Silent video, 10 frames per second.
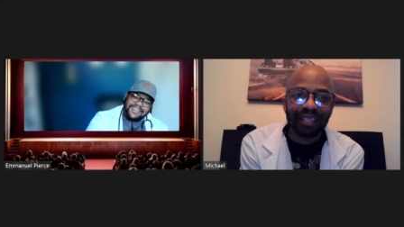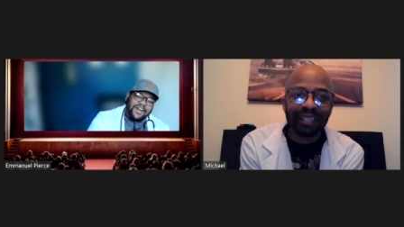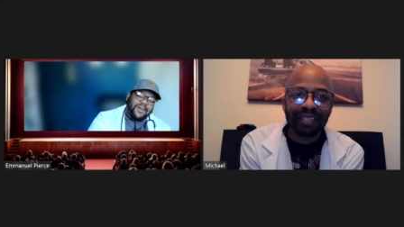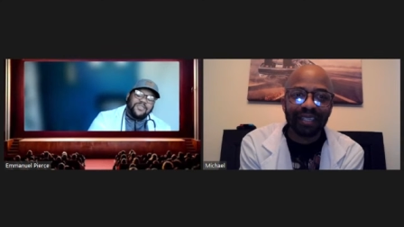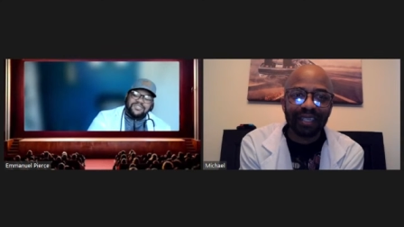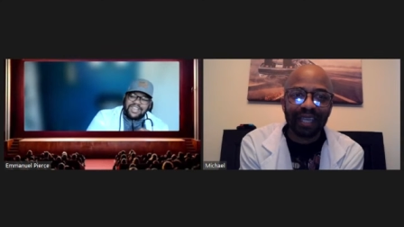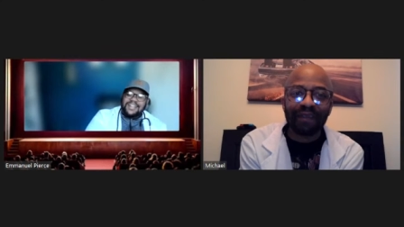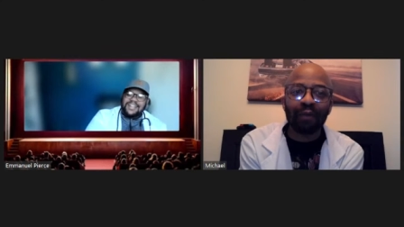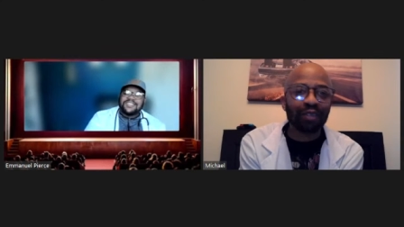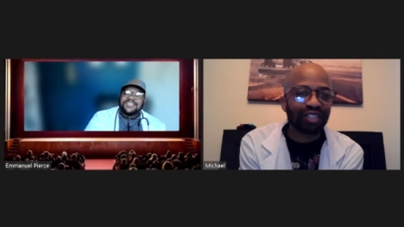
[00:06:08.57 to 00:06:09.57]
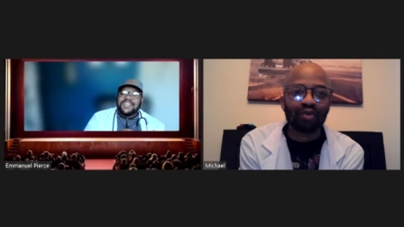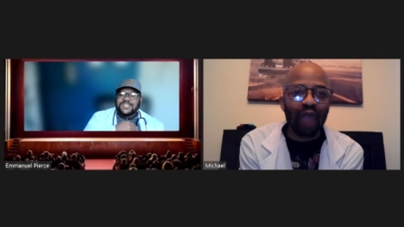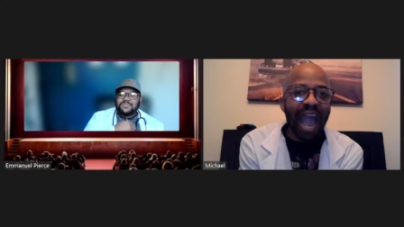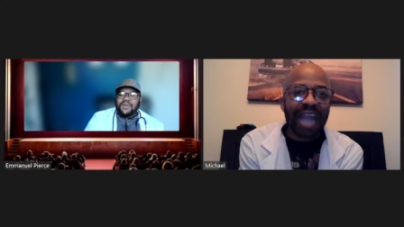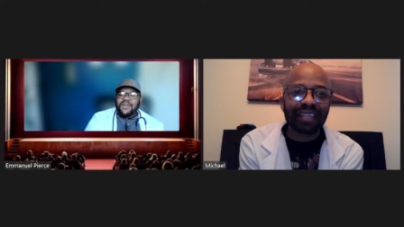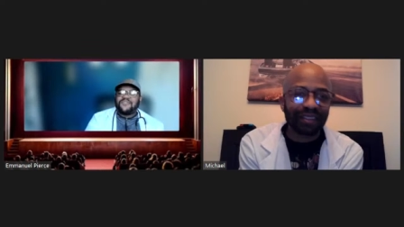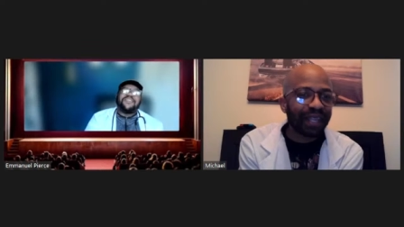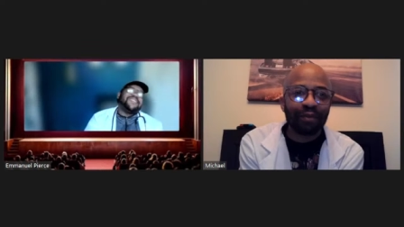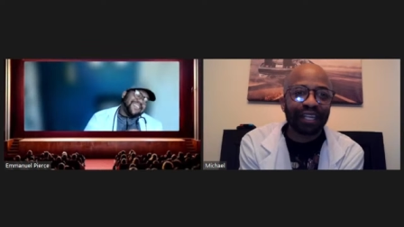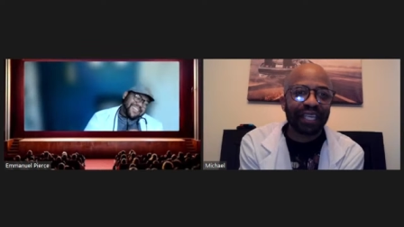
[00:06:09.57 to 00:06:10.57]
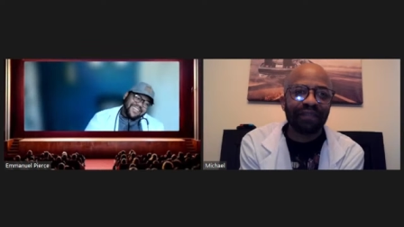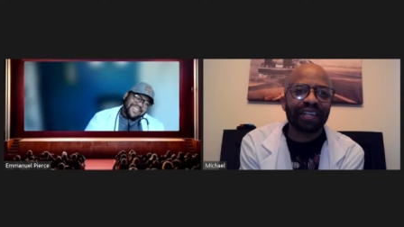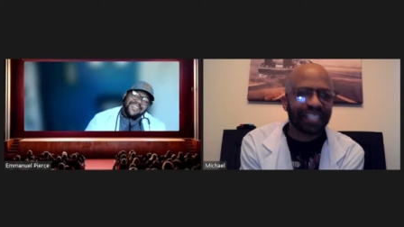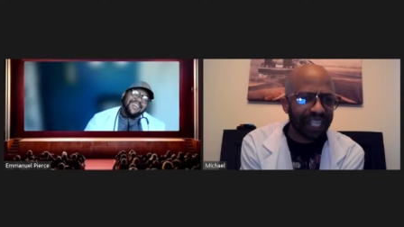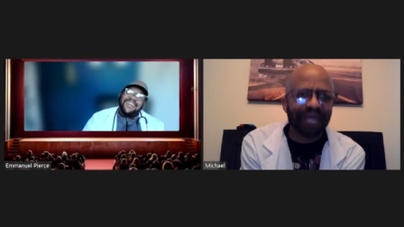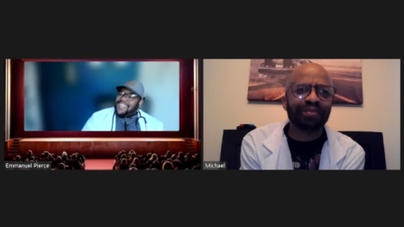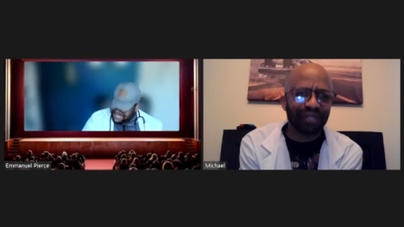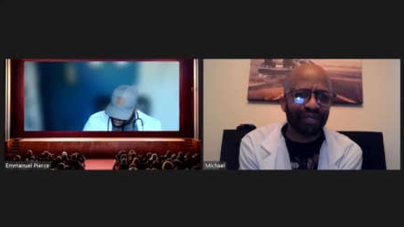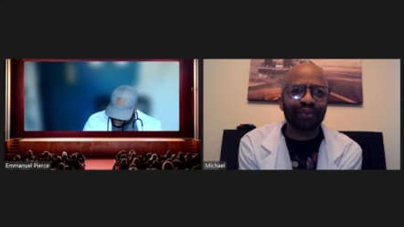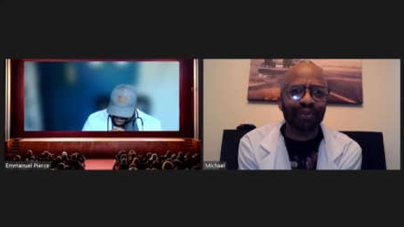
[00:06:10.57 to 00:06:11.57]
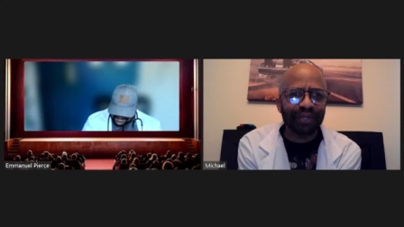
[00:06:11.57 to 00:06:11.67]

No. if it was The Rock, they would have given it to him too.